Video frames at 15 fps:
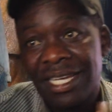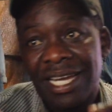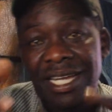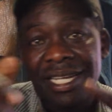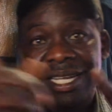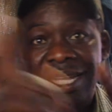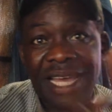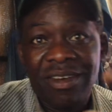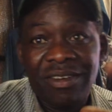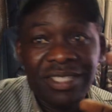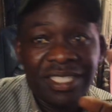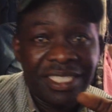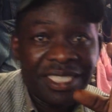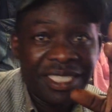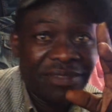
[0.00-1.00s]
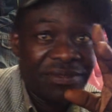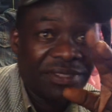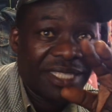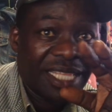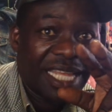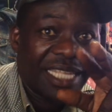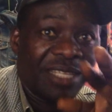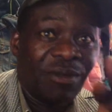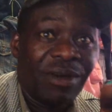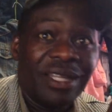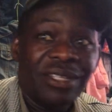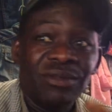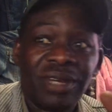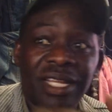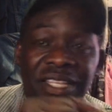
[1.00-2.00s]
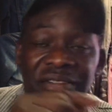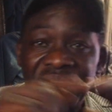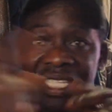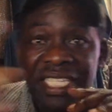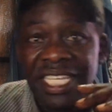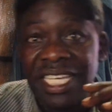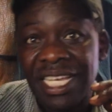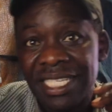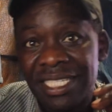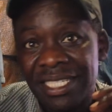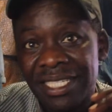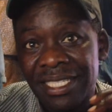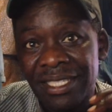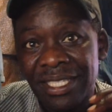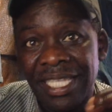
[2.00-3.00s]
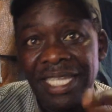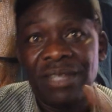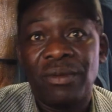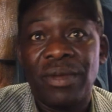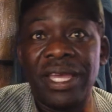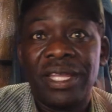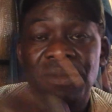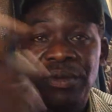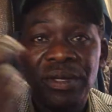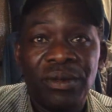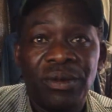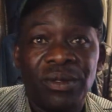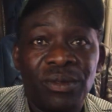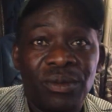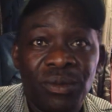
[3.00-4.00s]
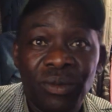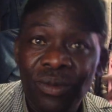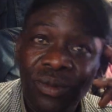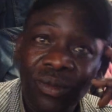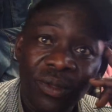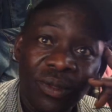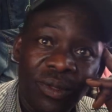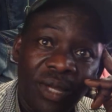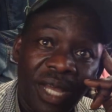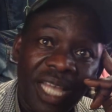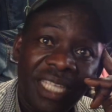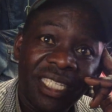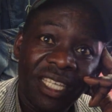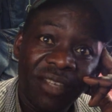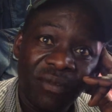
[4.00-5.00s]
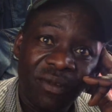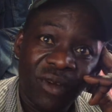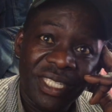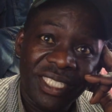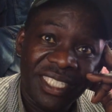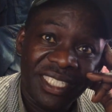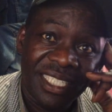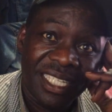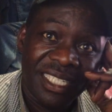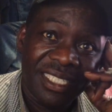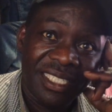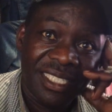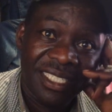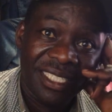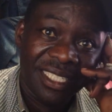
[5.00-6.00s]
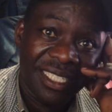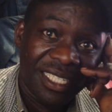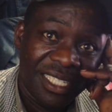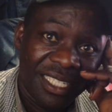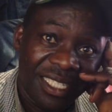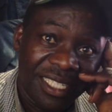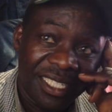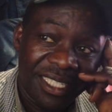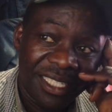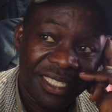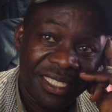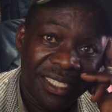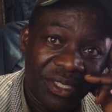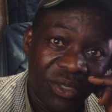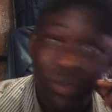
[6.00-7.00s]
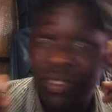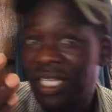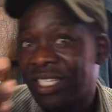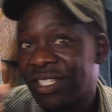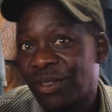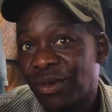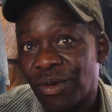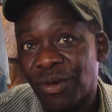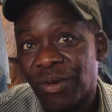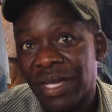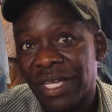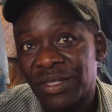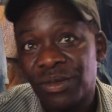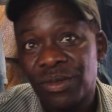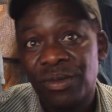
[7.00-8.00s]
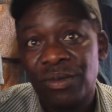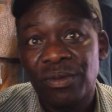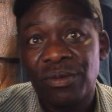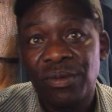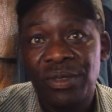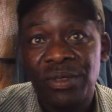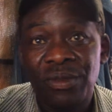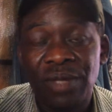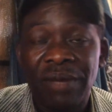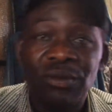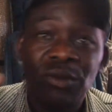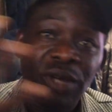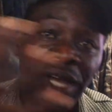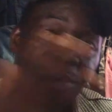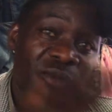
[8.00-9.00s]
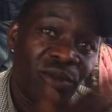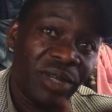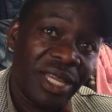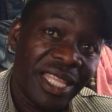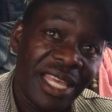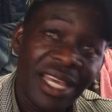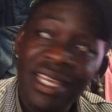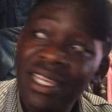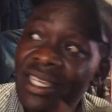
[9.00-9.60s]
and now the chiefs, they are the ones who are evicting then where do we go to ask for assistance? So there is nowhere. So we should have to come together